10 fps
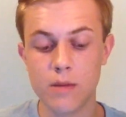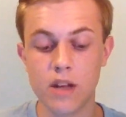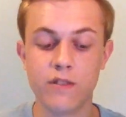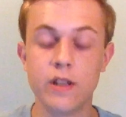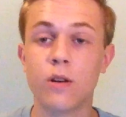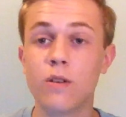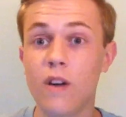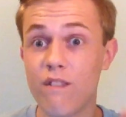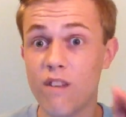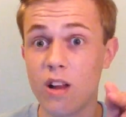If you don't,
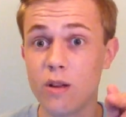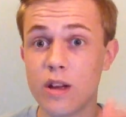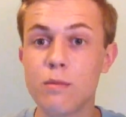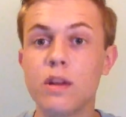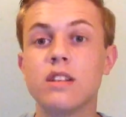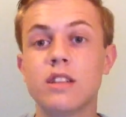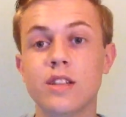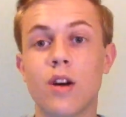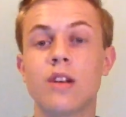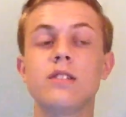follow him because he's
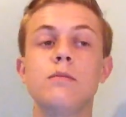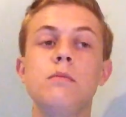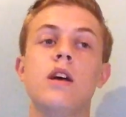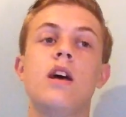awesome.